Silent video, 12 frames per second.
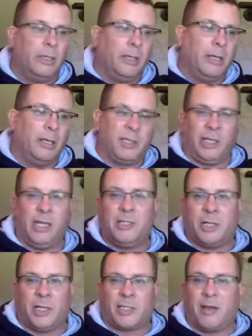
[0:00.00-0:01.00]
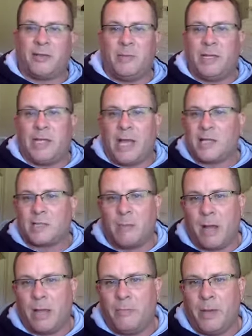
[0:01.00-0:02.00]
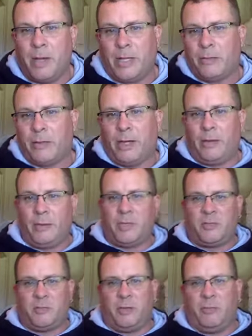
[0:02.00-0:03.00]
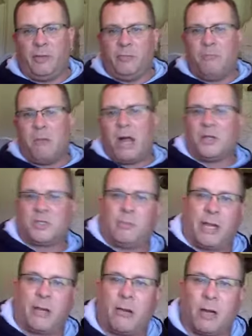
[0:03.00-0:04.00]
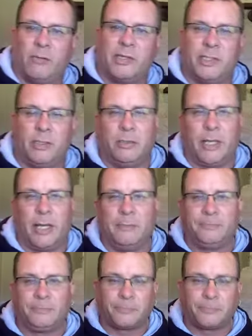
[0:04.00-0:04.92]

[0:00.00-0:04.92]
It's easier. It saves me gas money, right? It saves me putting miles on my car every single day.